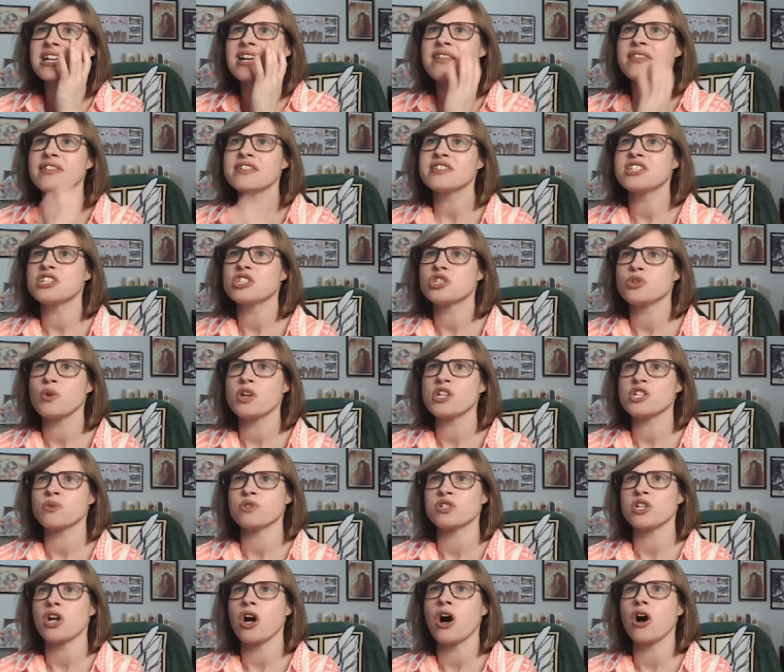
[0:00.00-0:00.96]
The
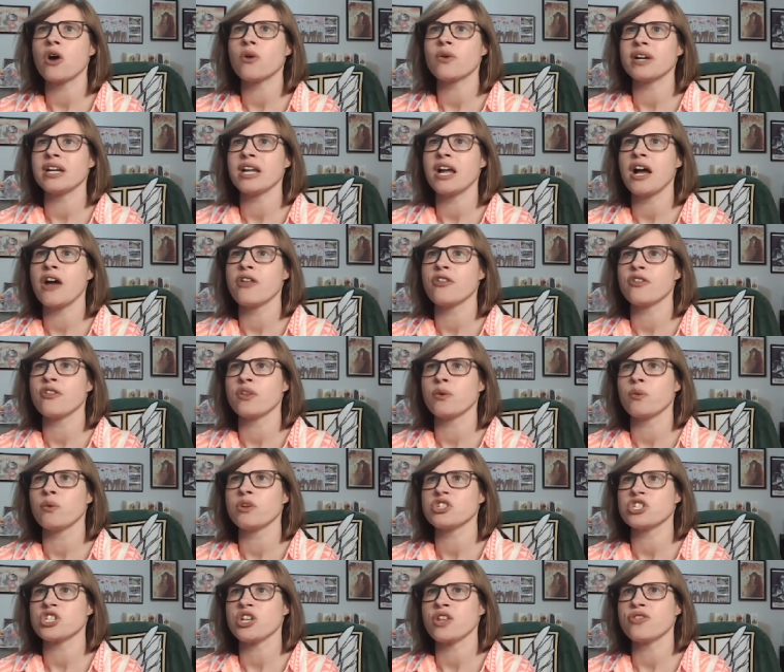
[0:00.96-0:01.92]
situation was already other than
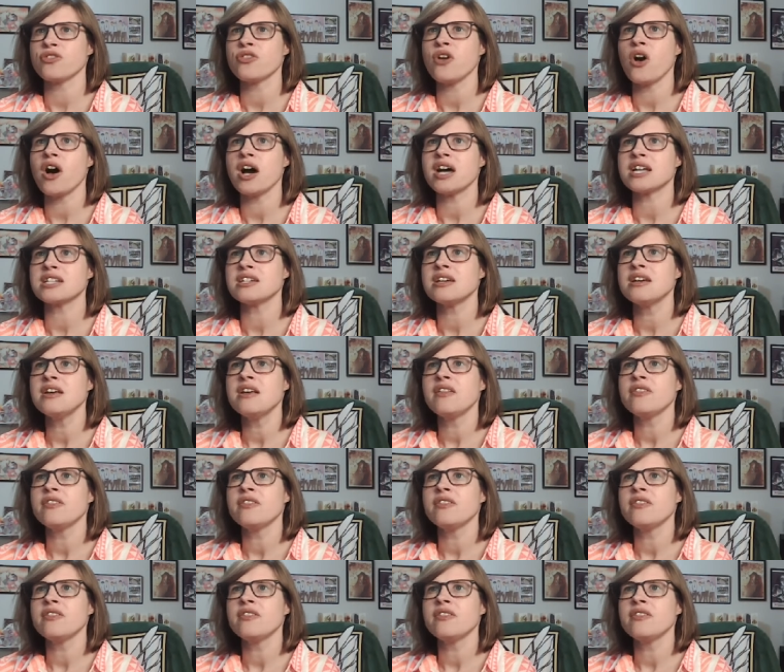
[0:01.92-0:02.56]
what she thought.